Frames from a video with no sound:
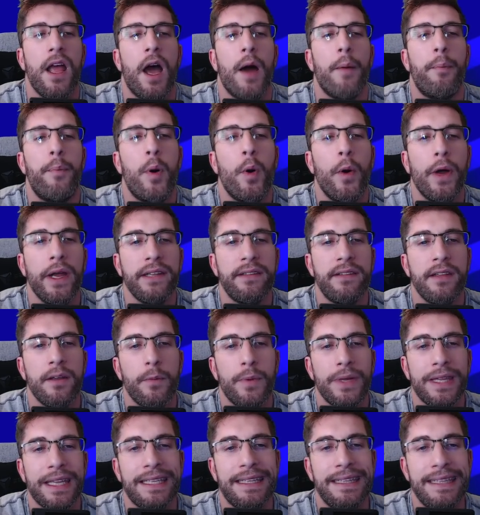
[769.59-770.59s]

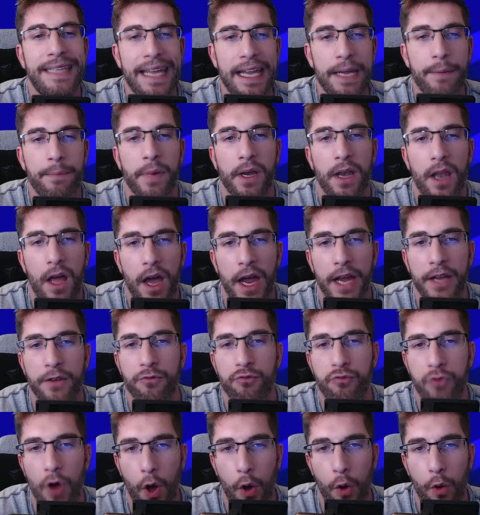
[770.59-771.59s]
appointed with a deep line
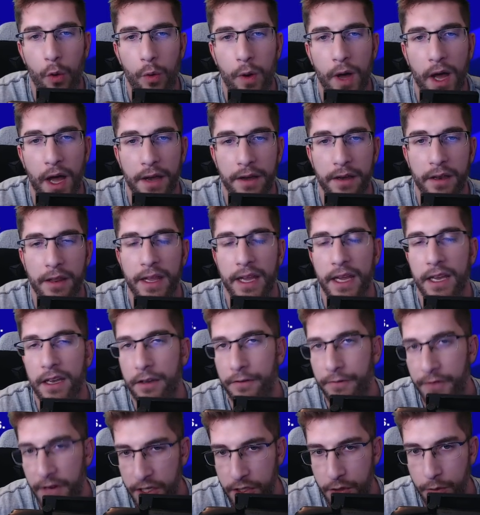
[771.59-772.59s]
role under the
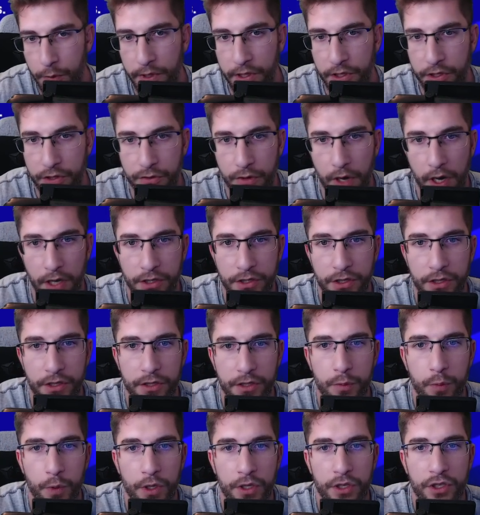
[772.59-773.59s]
individual
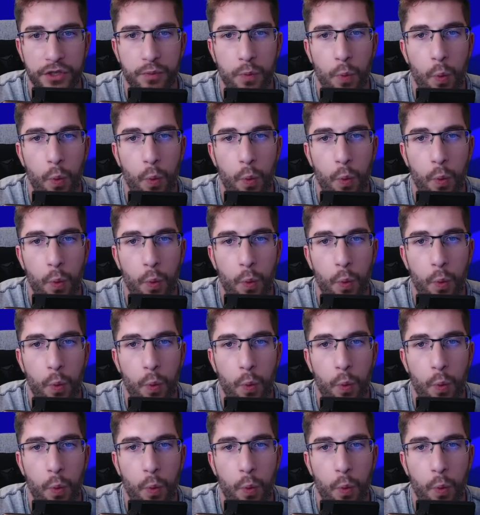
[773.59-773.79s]
instructions would